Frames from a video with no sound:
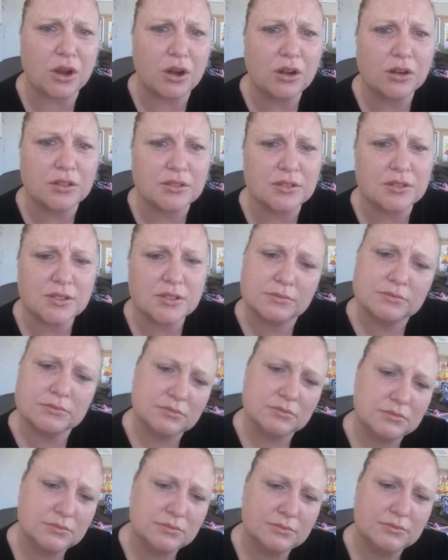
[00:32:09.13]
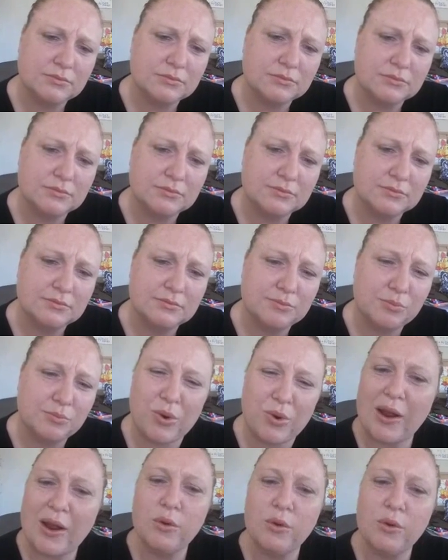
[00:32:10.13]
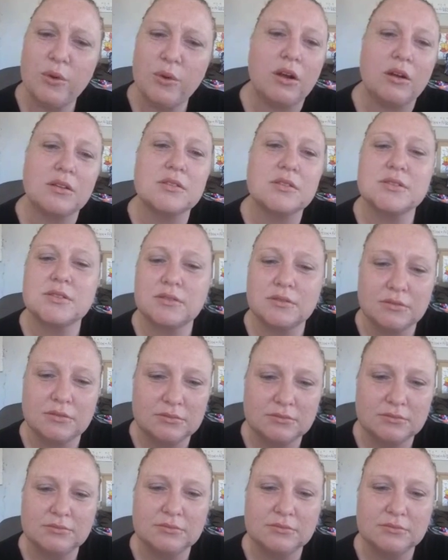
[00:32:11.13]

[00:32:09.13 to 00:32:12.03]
hearts. Brown hearts.